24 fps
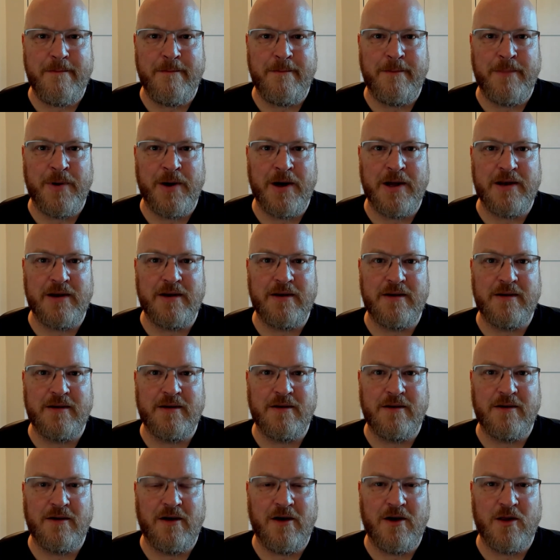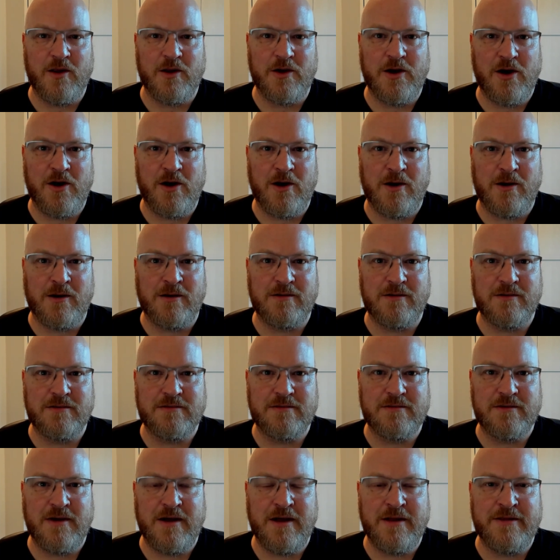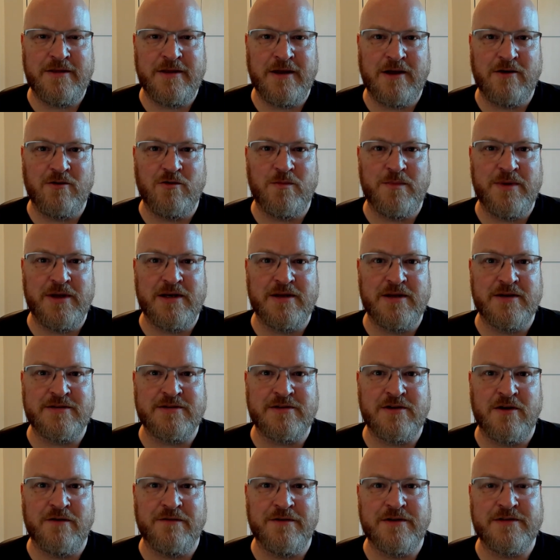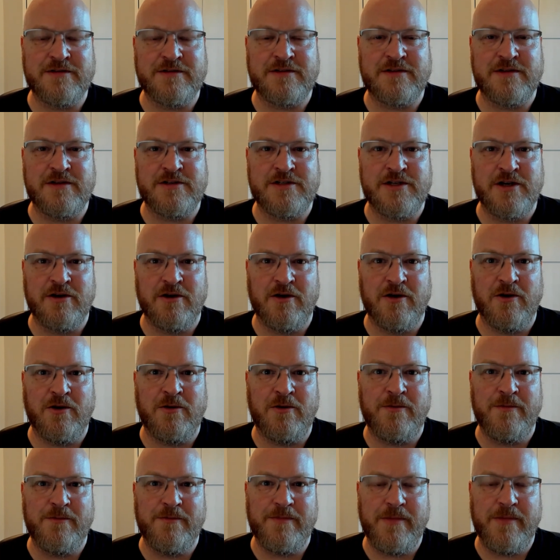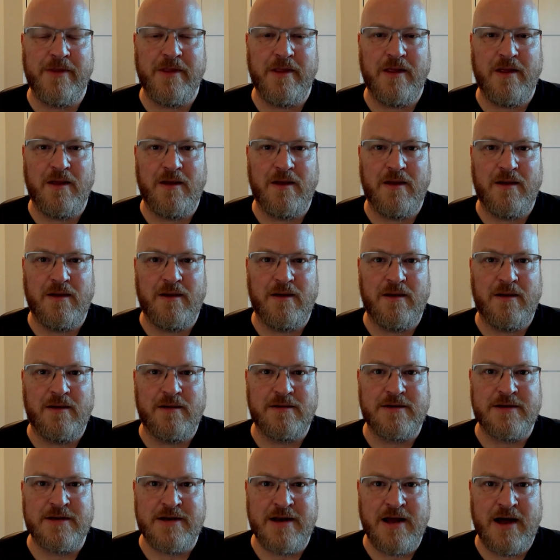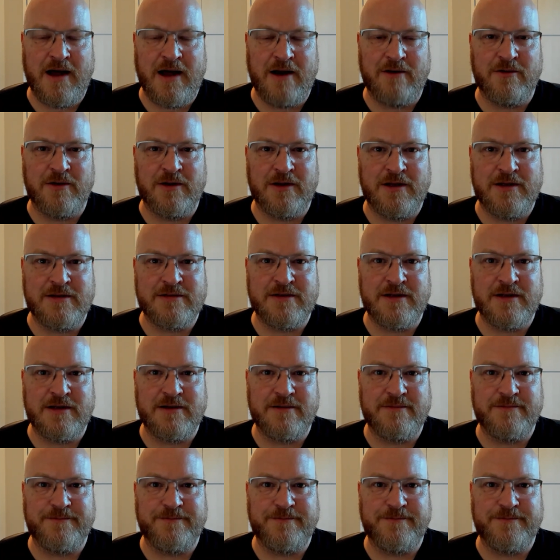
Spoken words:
But all in all, I think it would be disservice to Chiro to not release it.